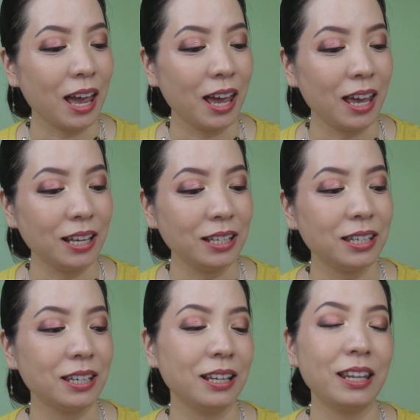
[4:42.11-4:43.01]

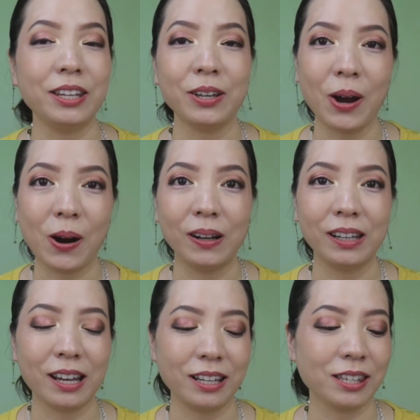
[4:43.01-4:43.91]
And later on,
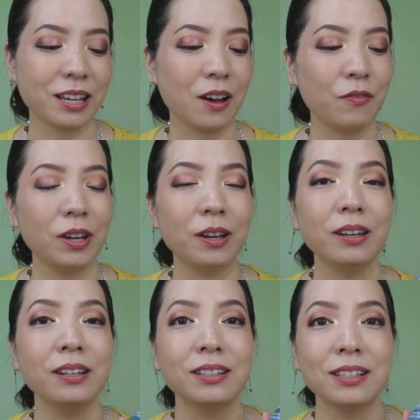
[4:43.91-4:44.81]
I discover
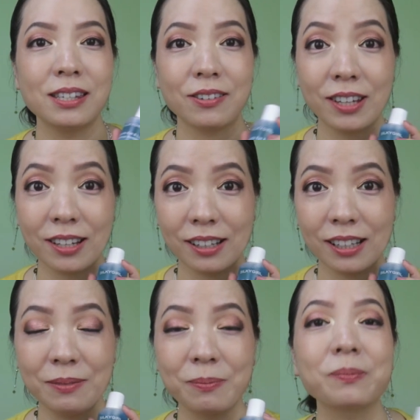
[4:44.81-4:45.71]

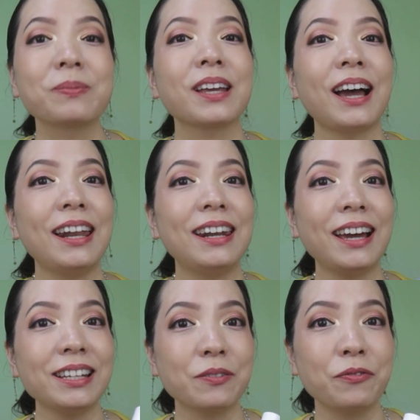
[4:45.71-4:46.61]
SilkyGirl. I
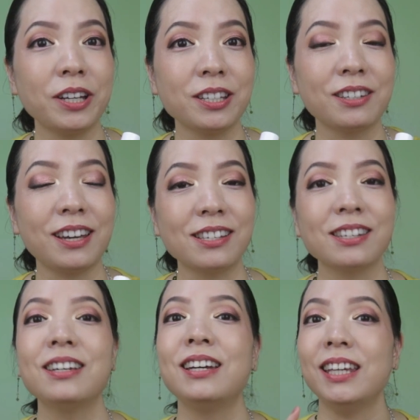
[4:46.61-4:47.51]
like the fact that
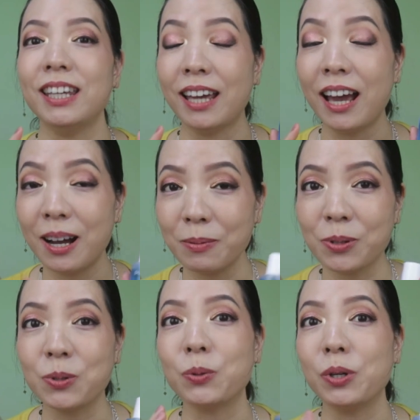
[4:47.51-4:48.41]
it
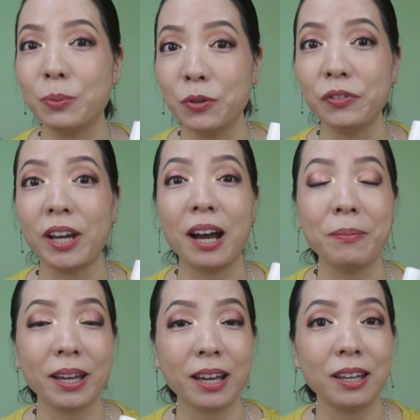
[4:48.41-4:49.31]
helps to remove the eye
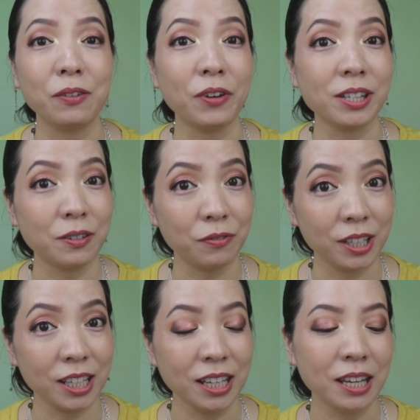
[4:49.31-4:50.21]
makeup
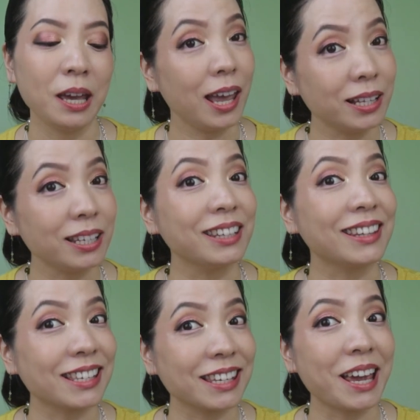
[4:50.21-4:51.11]
effectively and it
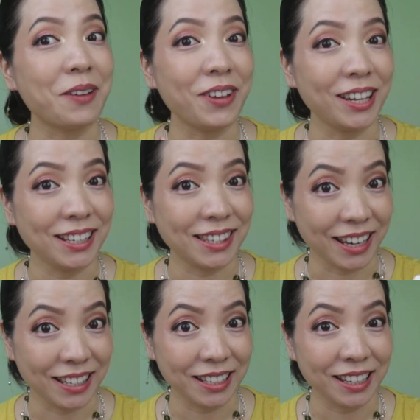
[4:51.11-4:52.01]
doesn't have any
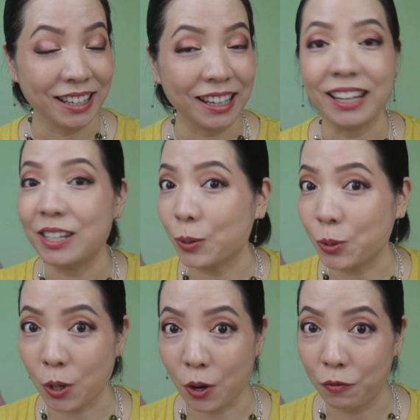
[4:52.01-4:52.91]
scent. It's
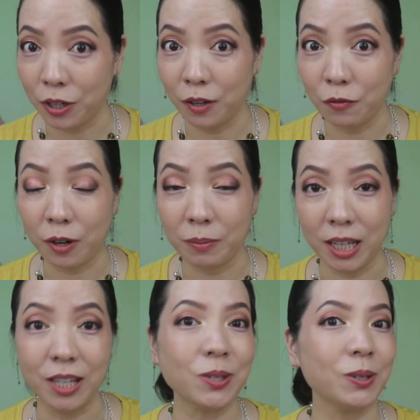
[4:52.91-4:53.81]
also convenient for
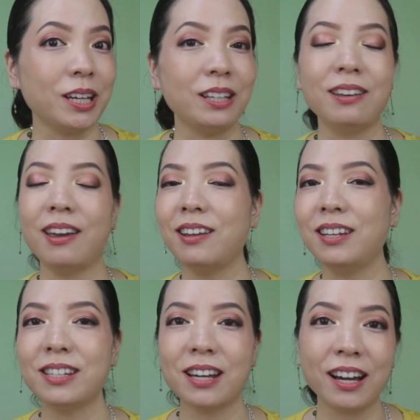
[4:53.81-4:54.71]
me so that
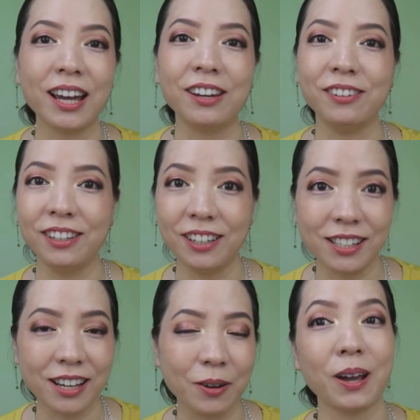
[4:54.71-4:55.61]
anytime I need
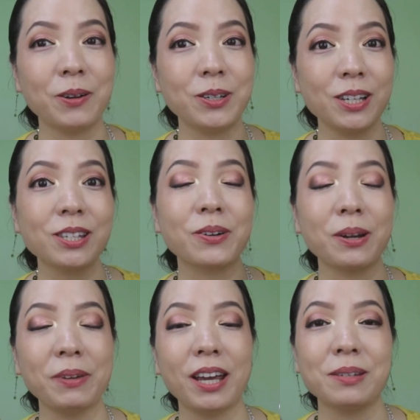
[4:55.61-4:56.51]
it, I'll just
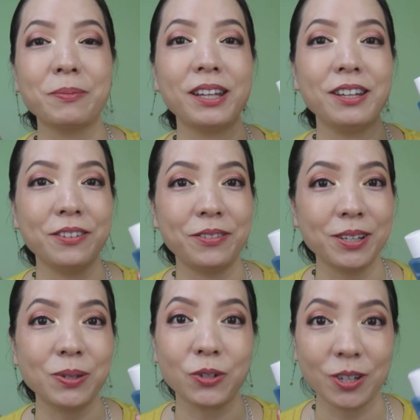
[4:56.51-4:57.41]
grab it at my
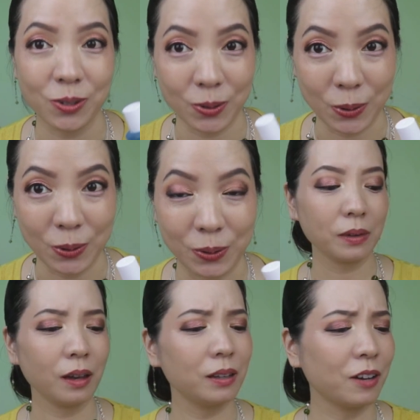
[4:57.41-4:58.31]
nearest drugstore.
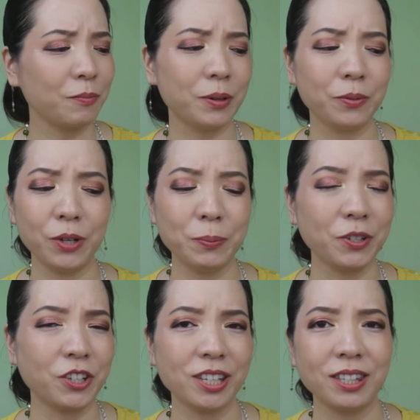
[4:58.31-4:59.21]
And I've been
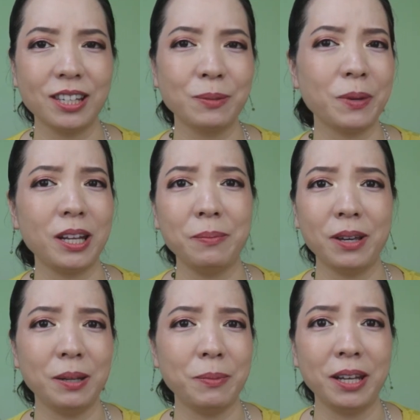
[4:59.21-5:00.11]
repurchased this many
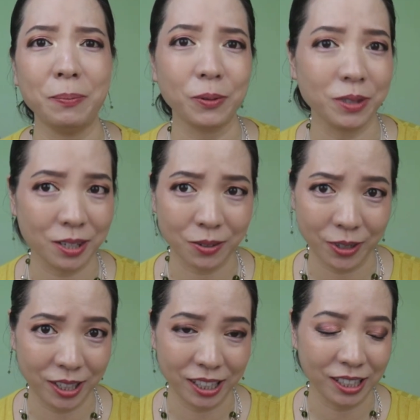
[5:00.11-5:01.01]
bottles
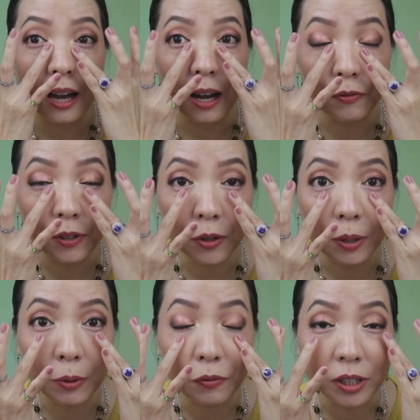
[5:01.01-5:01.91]
already. After
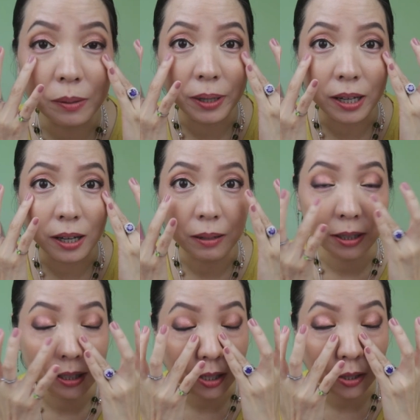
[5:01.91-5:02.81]
removing makeup,
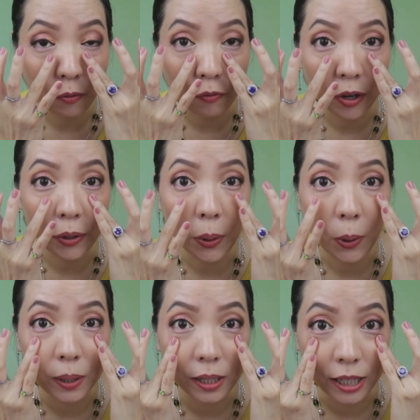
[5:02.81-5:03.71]
it is not very
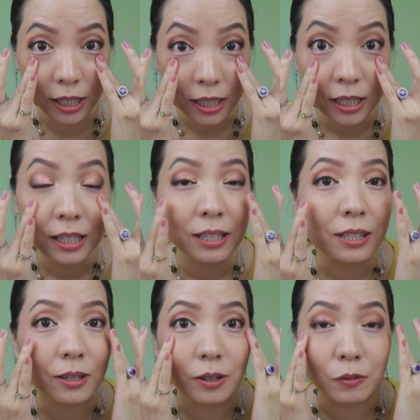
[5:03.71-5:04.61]
oily,
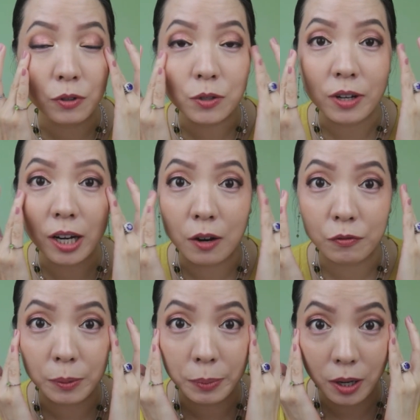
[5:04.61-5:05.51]
so it feels very
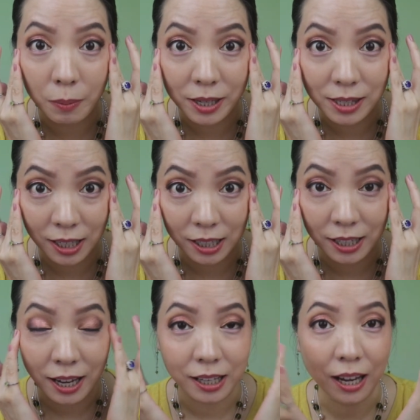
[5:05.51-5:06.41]
comfortable on my skin
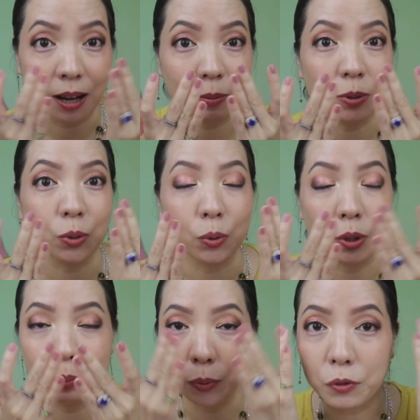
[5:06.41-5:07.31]
and it helps to
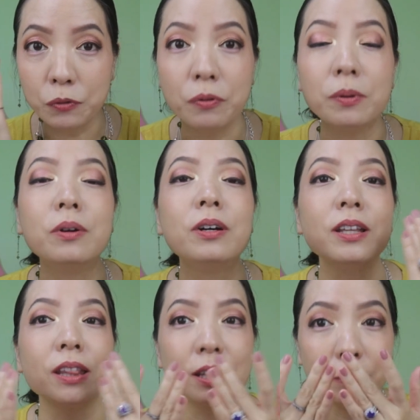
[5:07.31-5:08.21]
remove
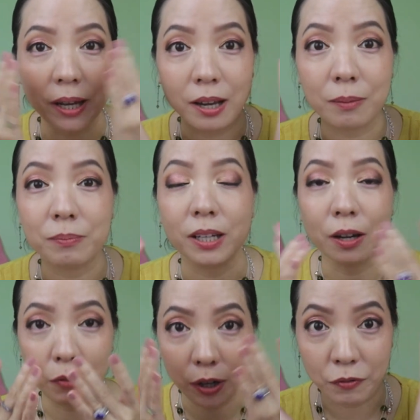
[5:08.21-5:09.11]
the makeup in
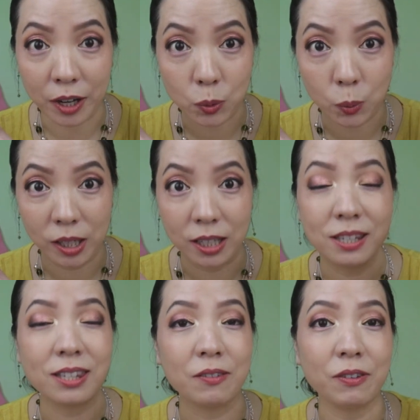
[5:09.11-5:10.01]
a very fast way,
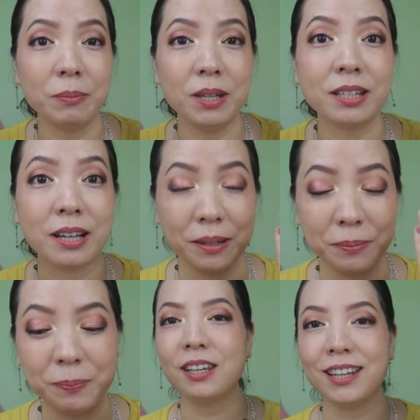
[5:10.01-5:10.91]
saving me
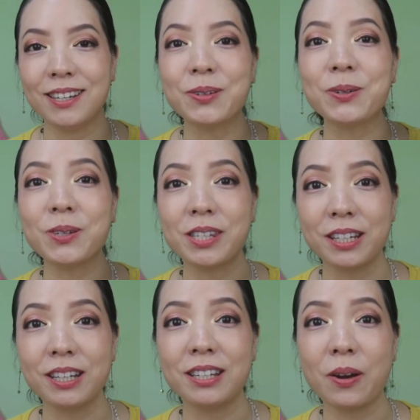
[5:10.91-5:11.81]
time. It's also
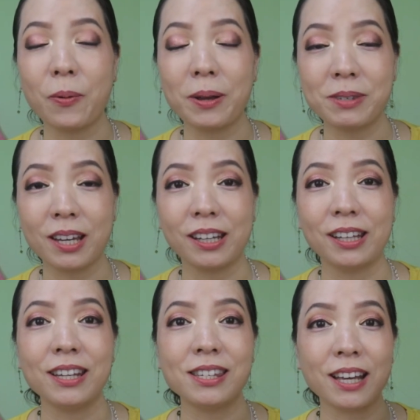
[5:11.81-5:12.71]
stated in their website
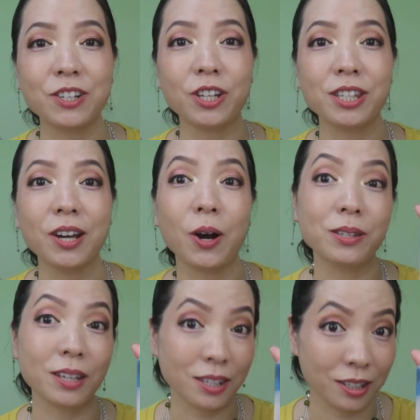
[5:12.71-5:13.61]
that these are gentle
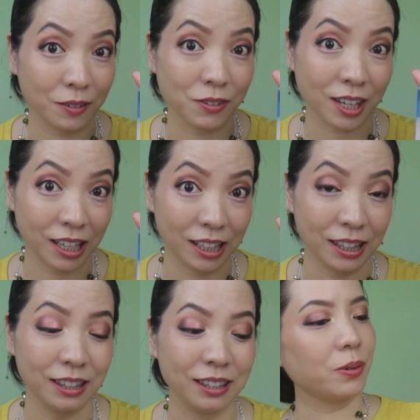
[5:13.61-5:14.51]
on sensitive
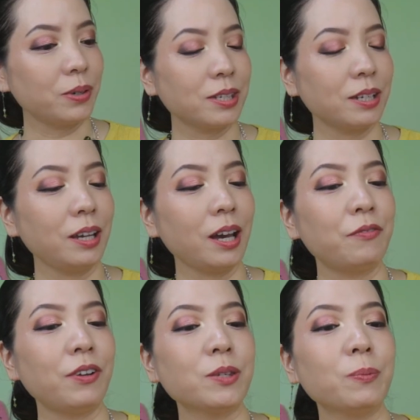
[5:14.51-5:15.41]
skin. So recently
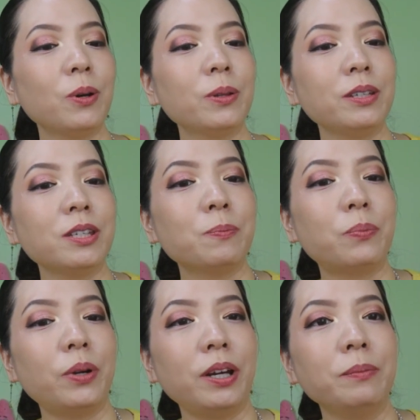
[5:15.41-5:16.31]
I've explored this
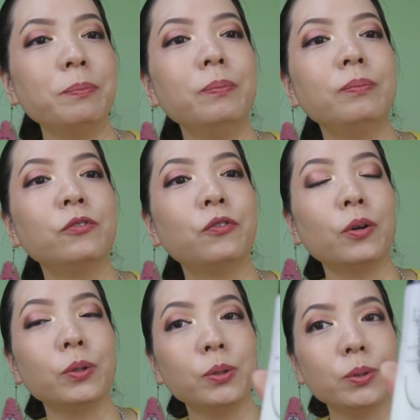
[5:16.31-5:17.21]
brand
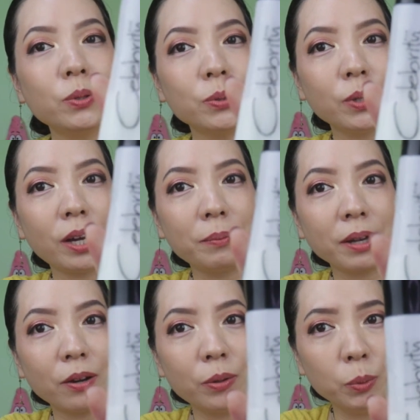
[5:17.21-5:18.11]
for U2 eye
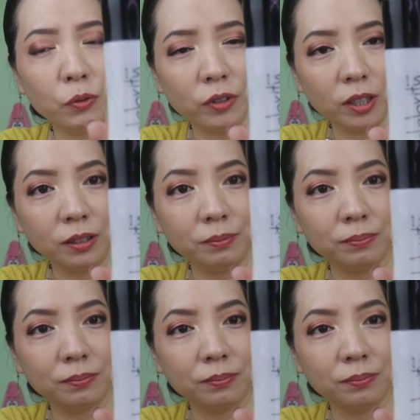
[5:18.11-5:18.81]
makeup removal.